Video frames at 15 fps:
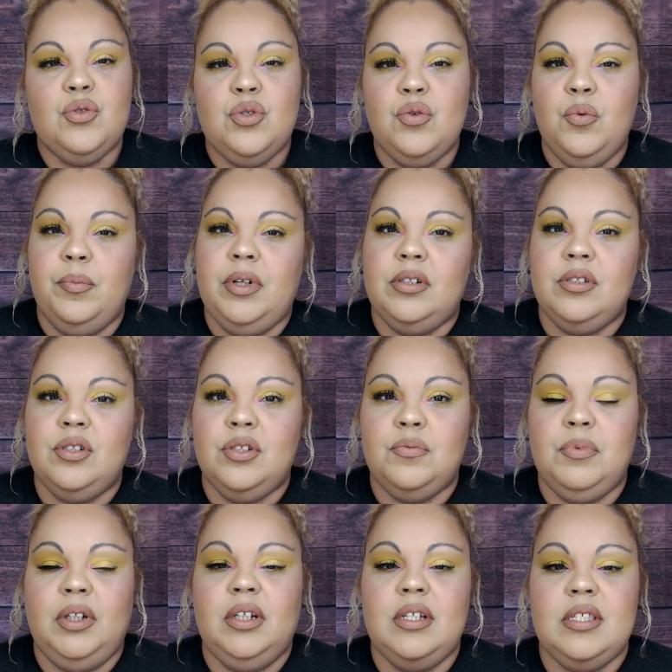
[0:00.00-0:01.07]
too much
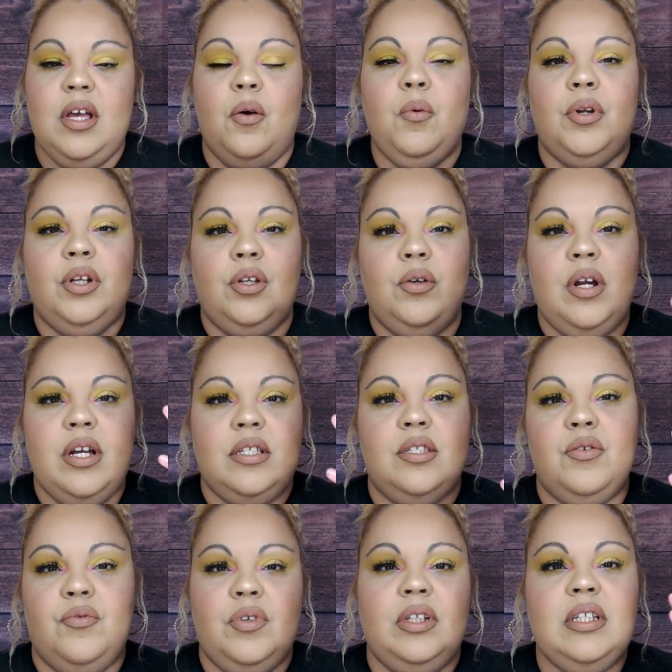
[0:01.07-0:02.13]
because I wanted you guys
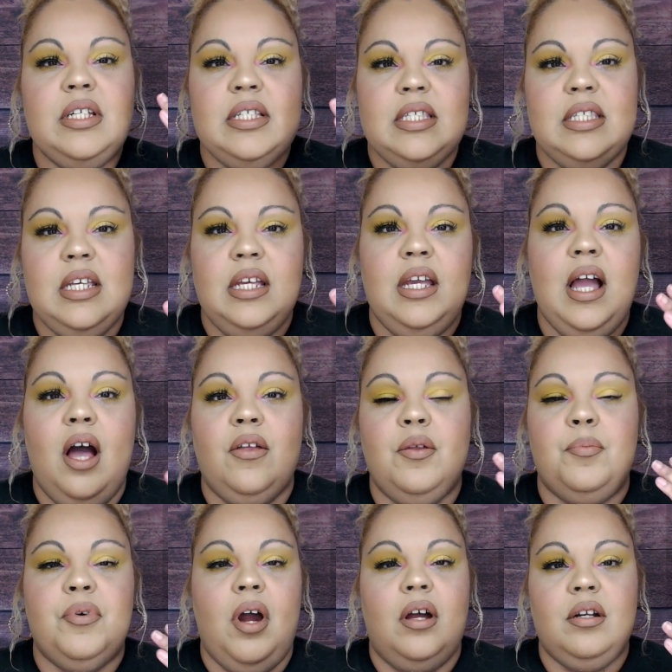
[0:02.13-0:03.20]
to really see how
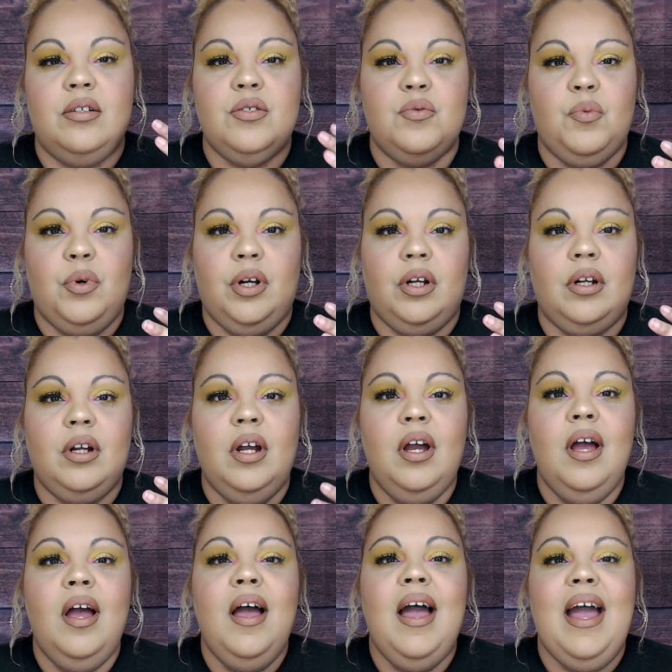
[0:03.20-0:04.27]
the products work.
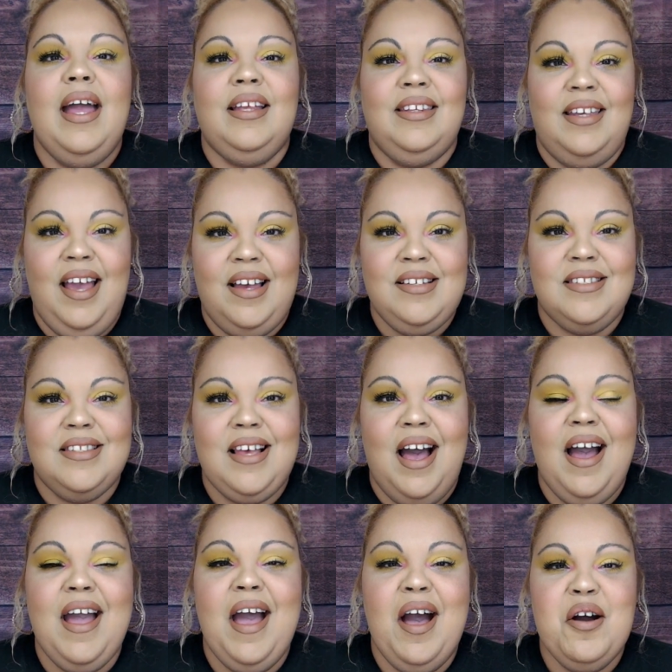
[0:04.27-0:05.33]
And yes,
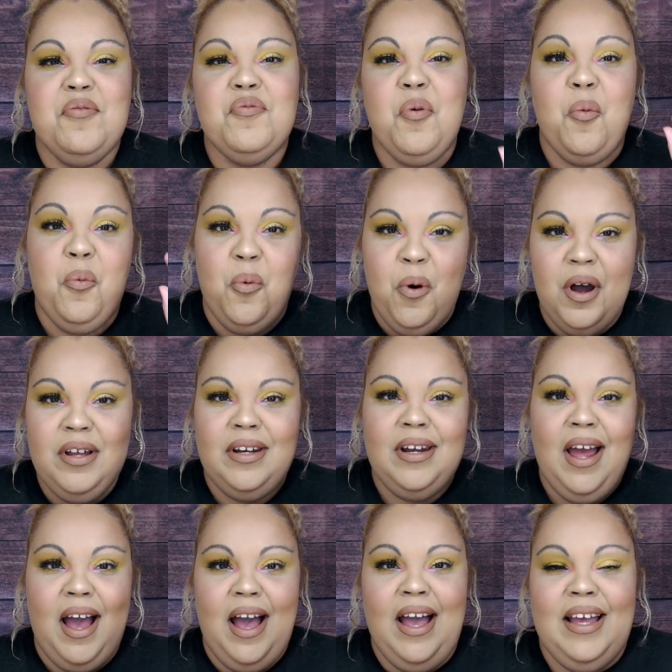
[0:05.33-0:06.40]
I have
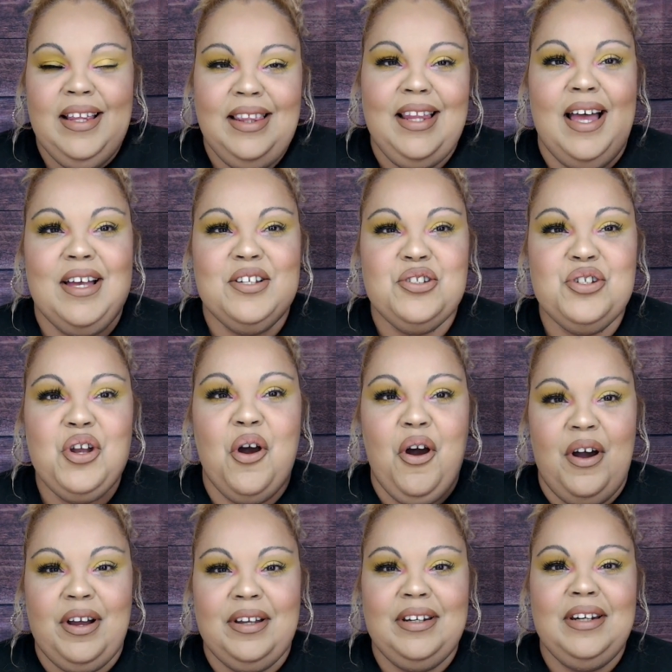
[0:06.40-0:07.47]
one eyelash
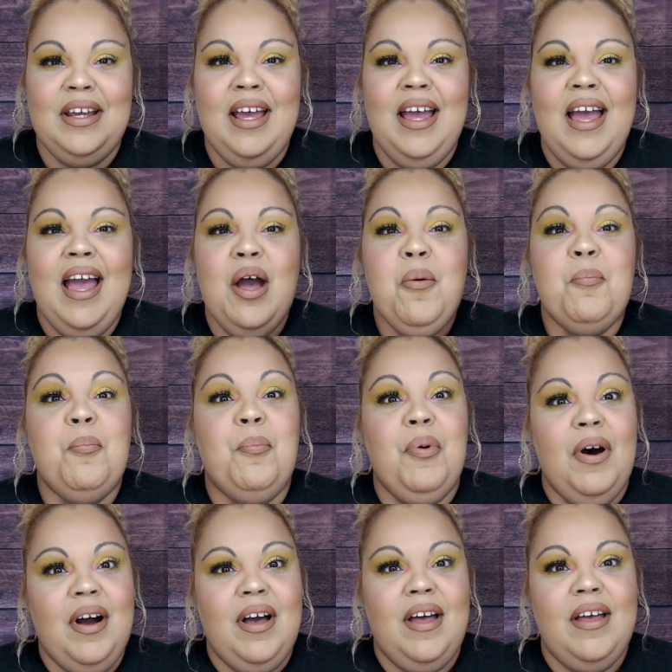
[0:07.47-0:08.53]
on,
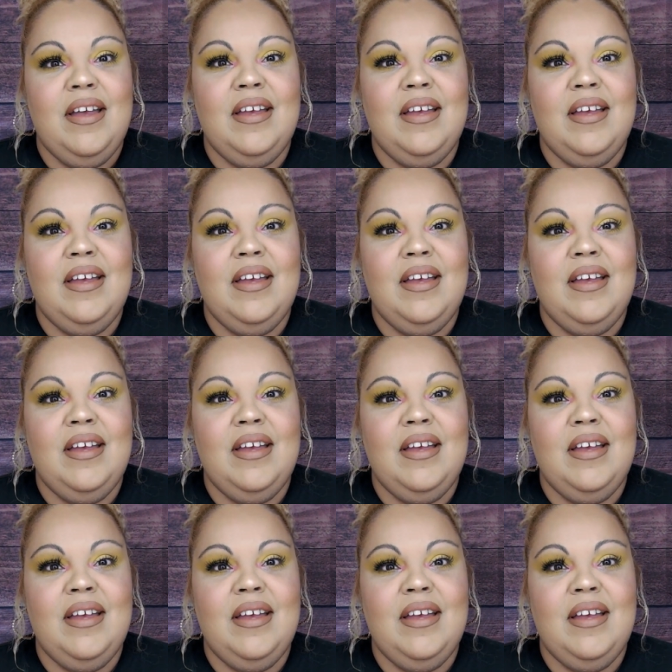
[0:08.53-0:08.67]
but